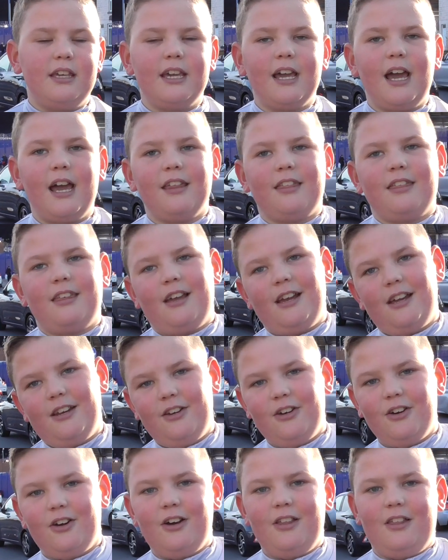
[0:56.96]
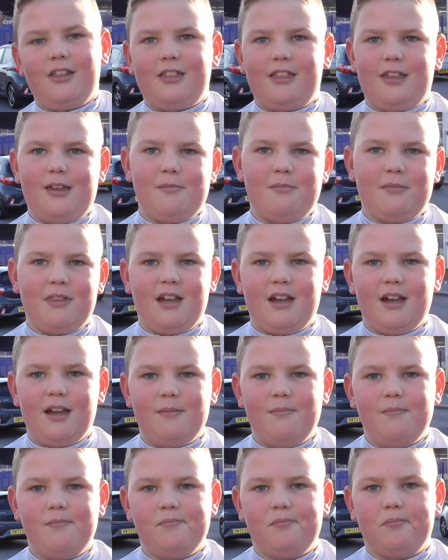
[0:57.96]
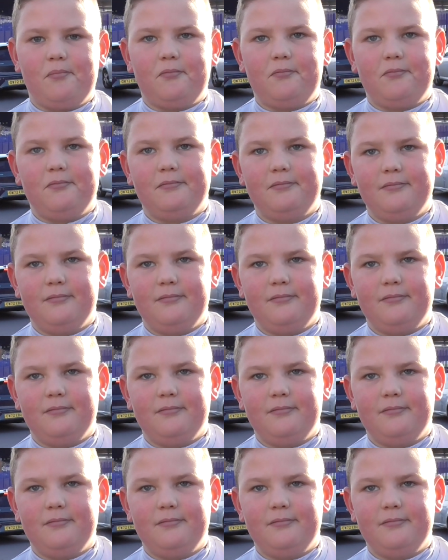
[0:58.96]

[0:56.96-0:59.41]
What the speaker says: Yes and no at the same time.